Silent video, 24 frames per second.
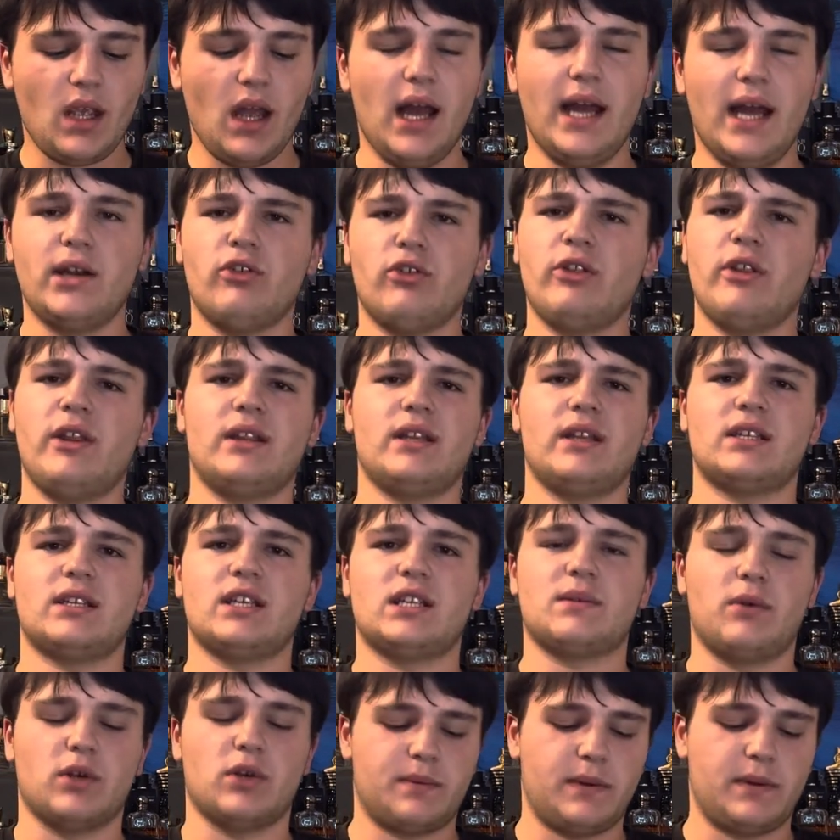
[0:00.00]
I know that this
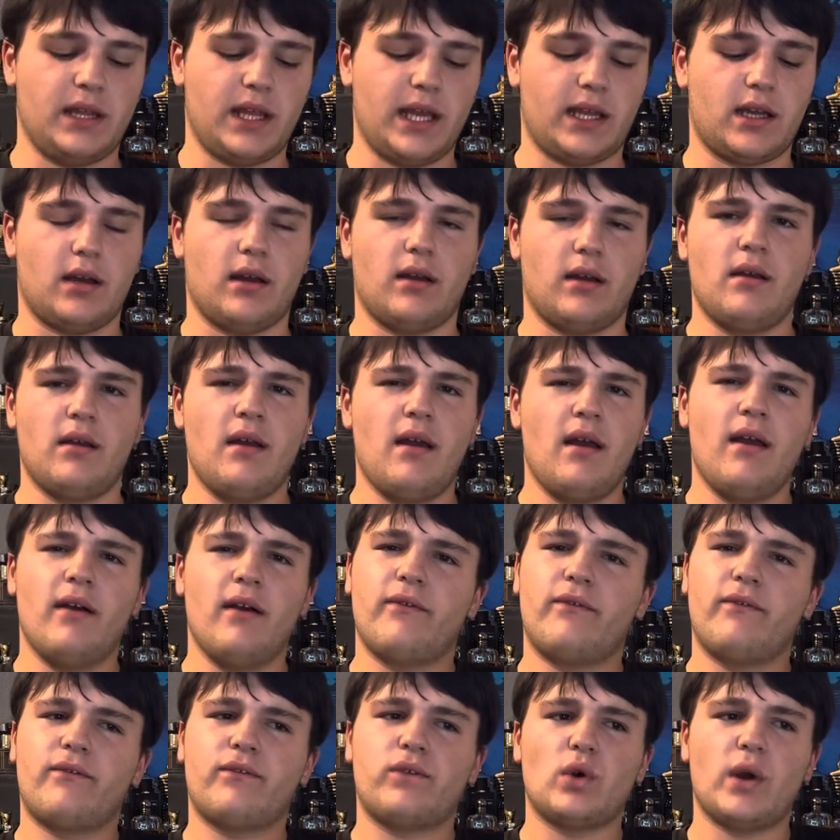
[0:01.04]
is supposed to be like a
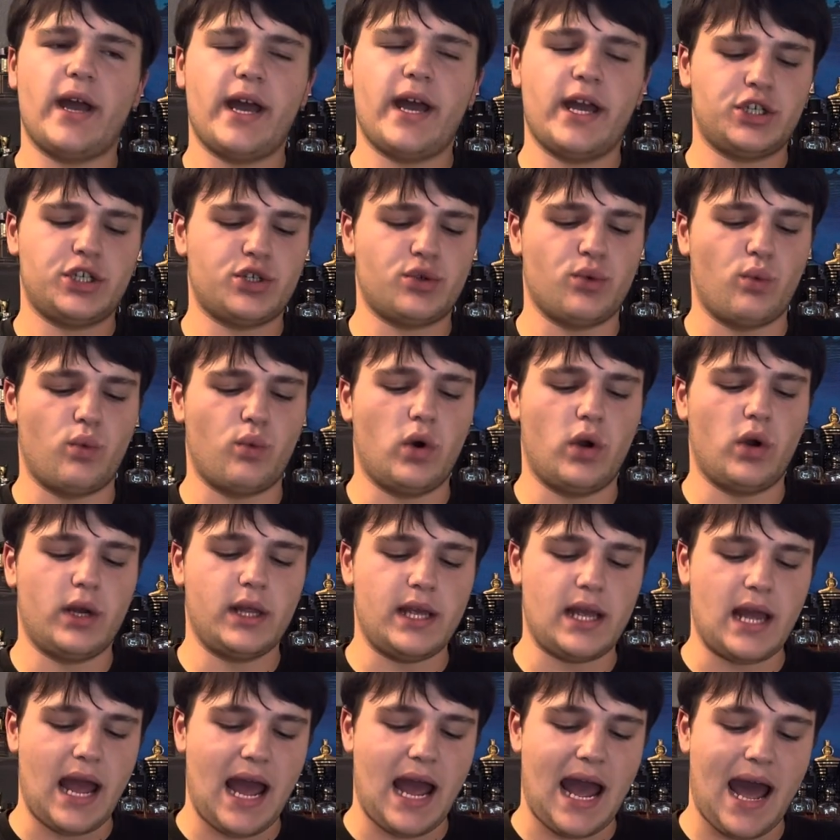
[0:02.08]
fresh,
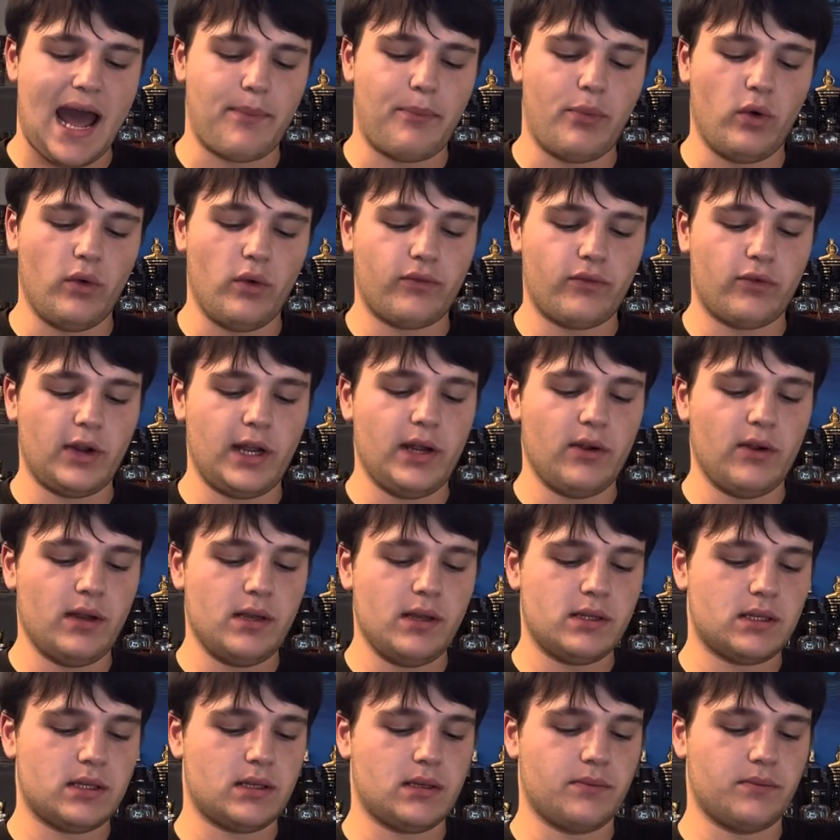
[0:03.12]
woody apple
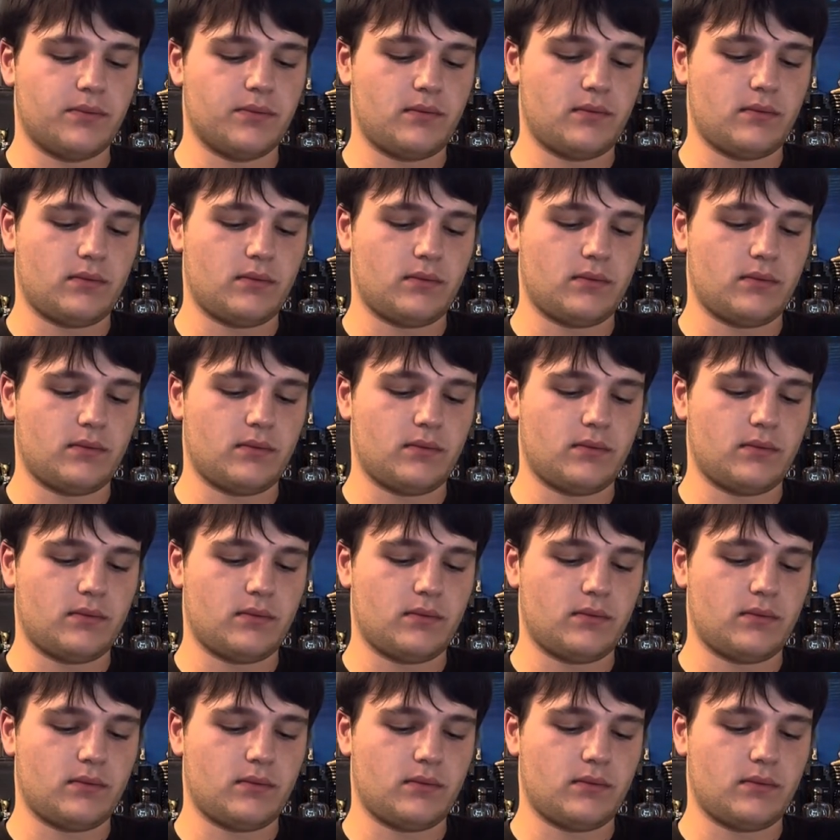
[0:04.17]
fragrance.